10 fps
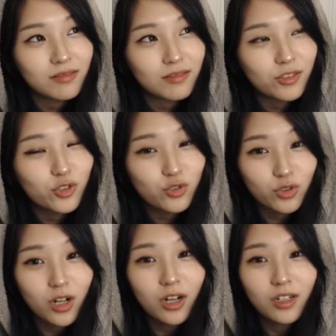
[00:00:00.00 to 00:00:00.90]

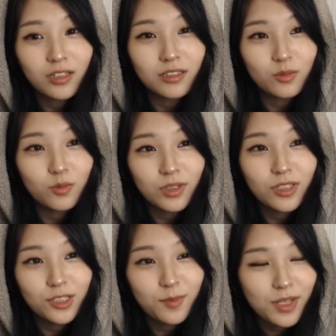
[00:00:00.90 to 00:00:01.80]

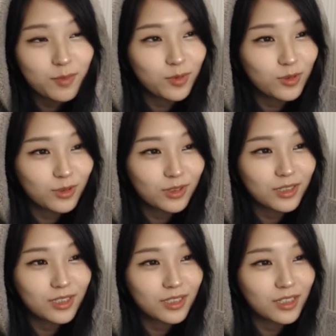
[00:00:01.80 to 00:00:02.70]
strong-willed people
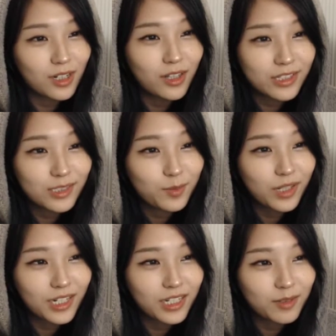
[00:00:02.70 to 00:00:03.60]
on this
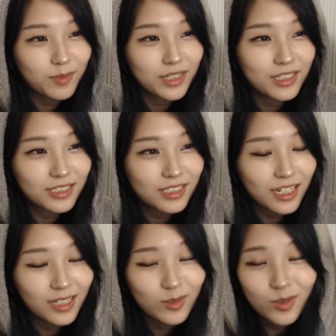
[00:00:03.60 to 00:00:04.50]
planet because
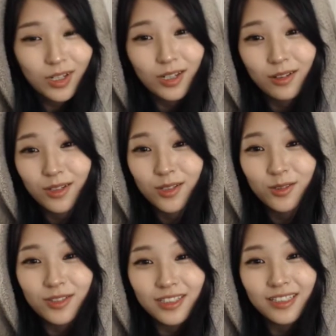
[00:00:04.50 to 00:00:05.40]
I don't know how they do
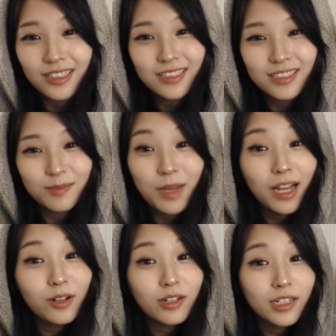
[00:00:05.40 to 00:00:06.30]
it. 'Cause
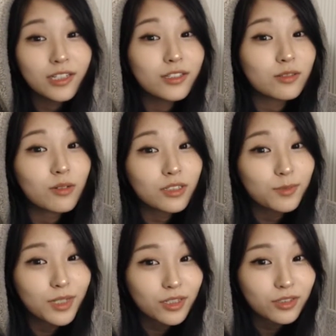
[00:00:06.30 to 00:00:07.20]
Back when I used to watch
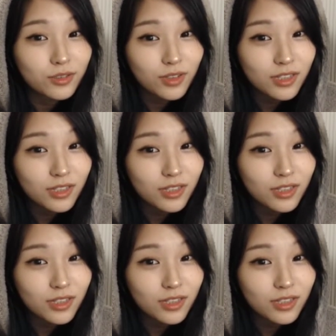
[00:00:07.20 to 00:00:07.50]
Peter do